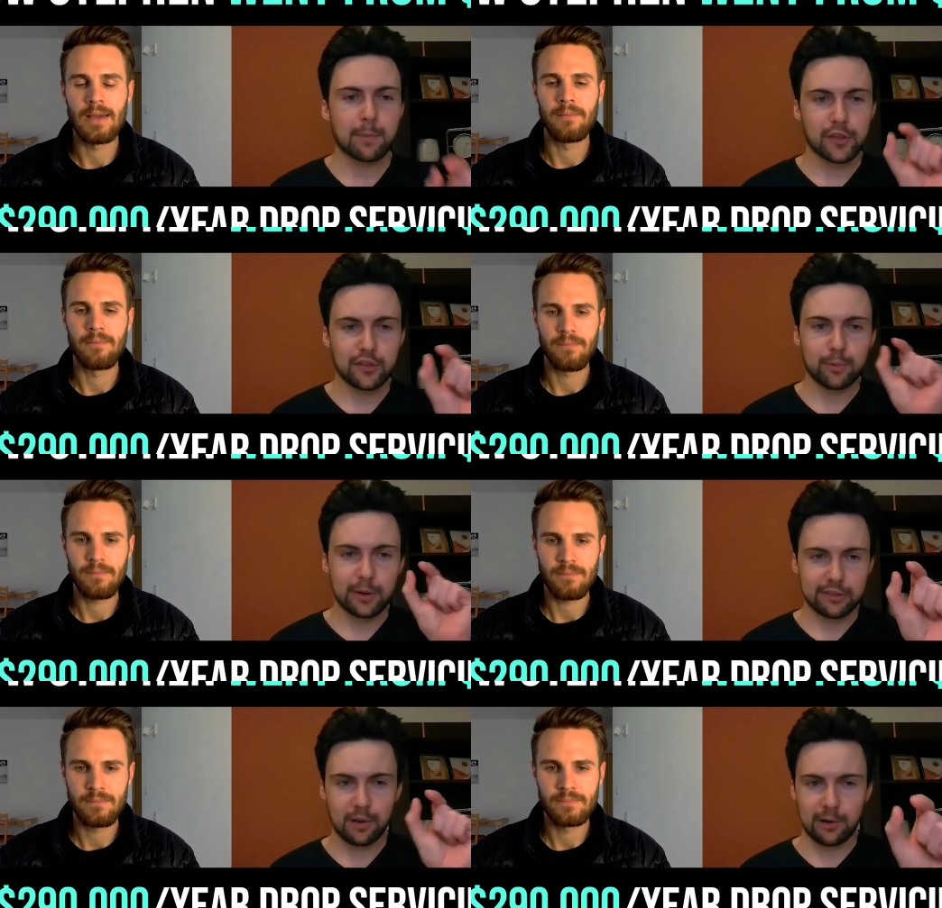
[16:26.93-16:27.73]
Speaker 1: up with,
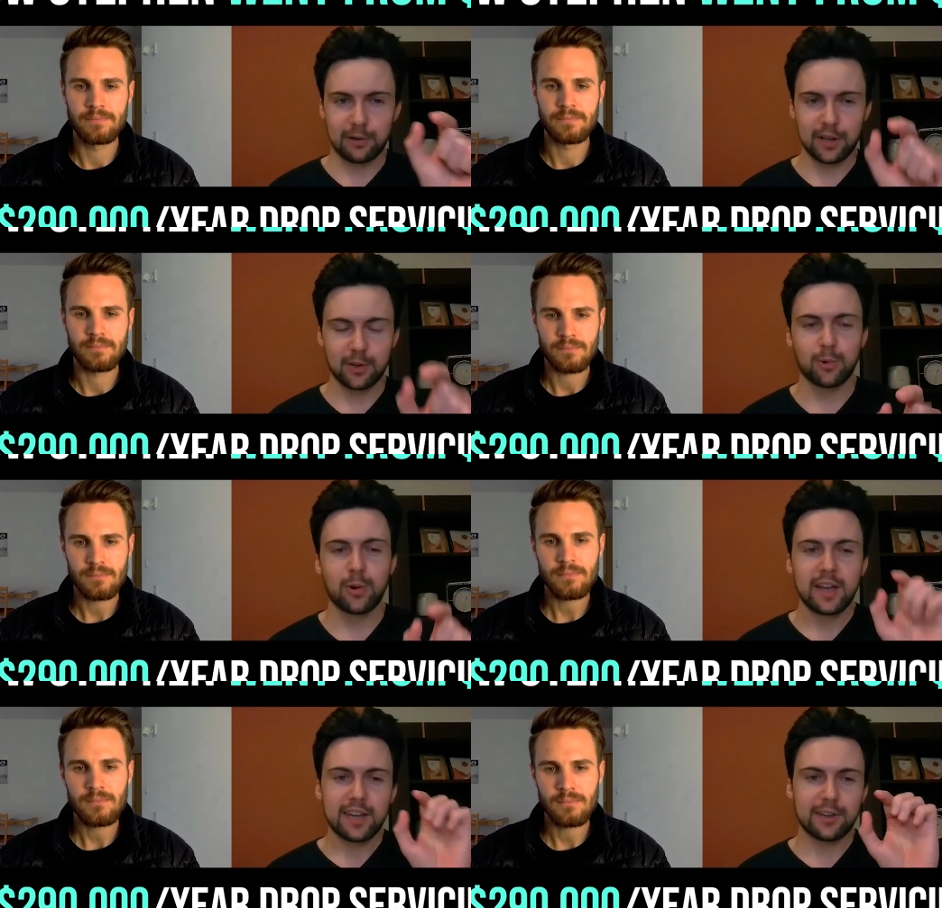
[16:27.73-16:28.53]
with your own
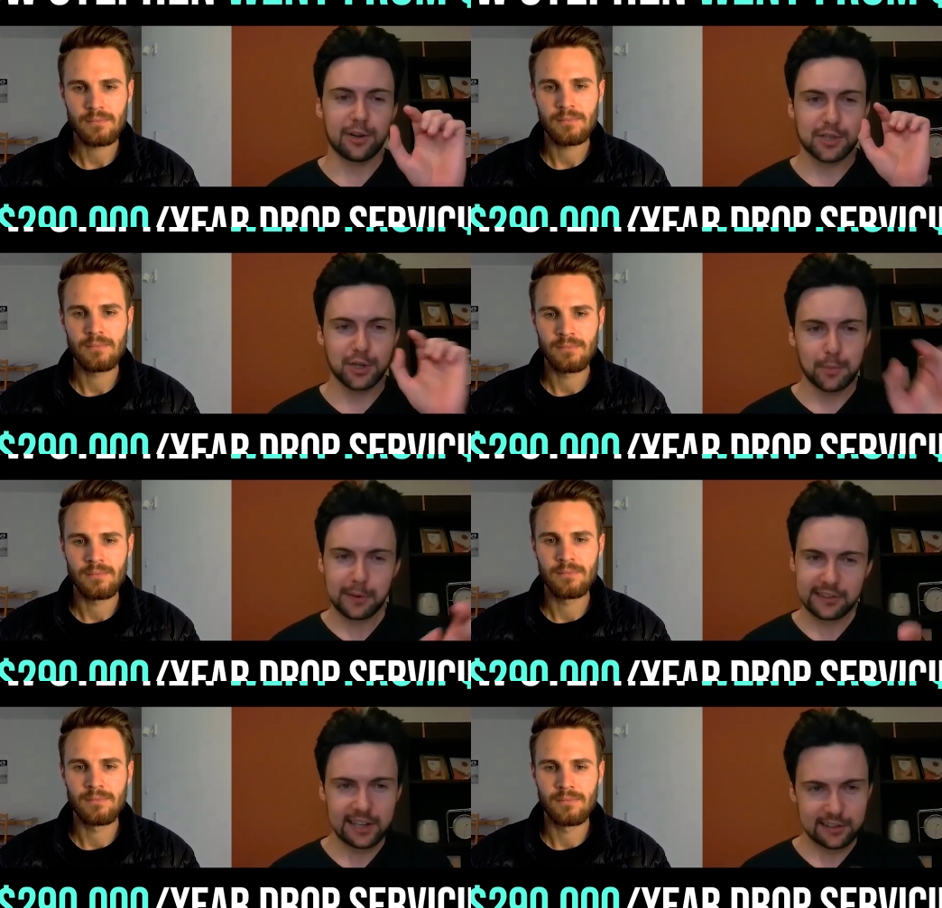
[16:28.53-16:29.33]
little, you know, 2%
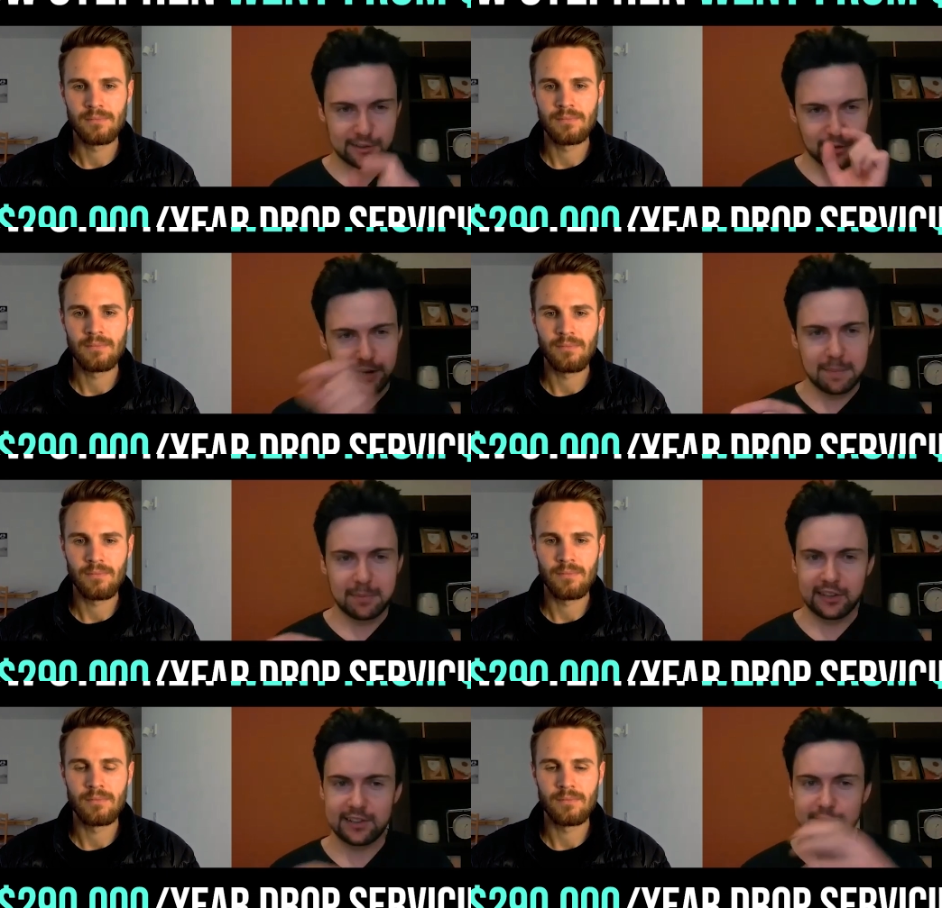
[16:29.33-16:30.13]
or
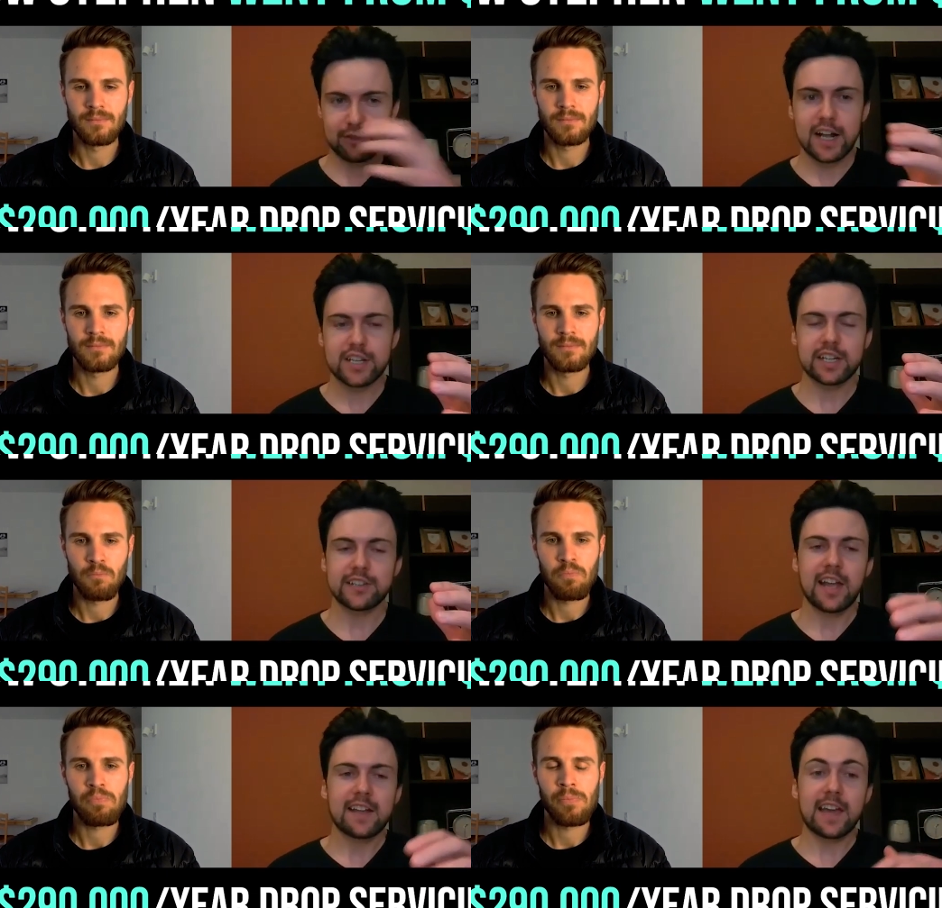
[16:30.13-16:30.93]
3%
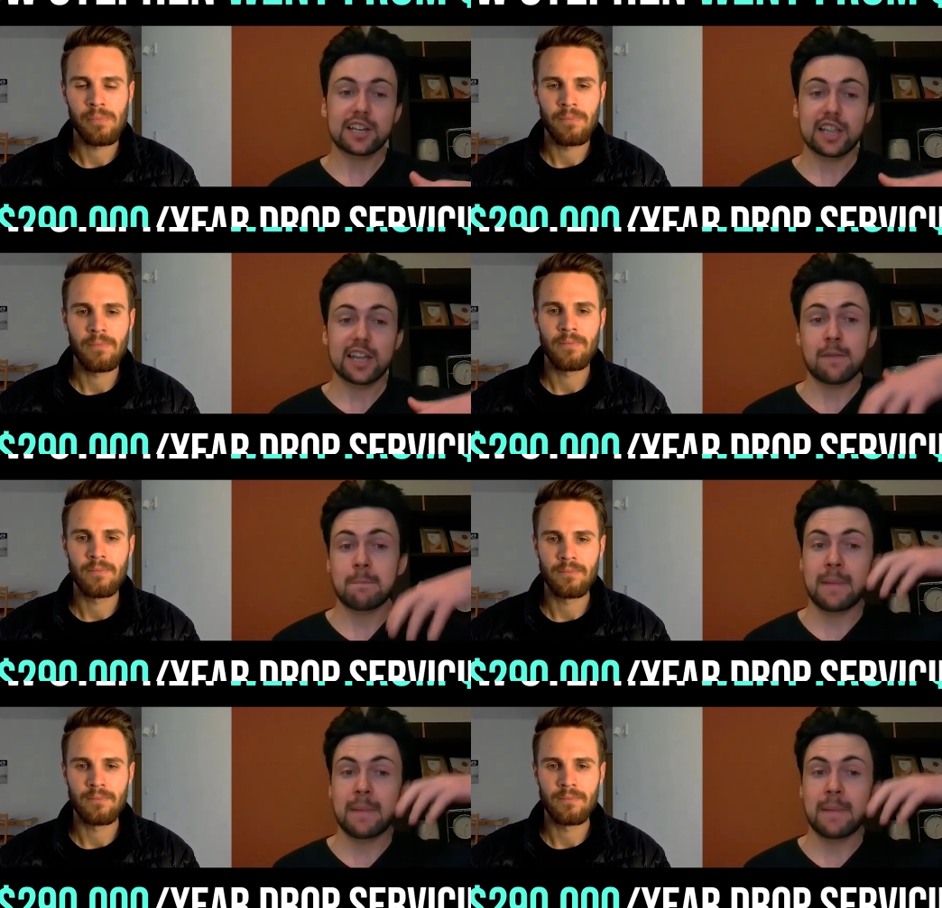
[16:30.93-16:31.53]
strategies that actually have a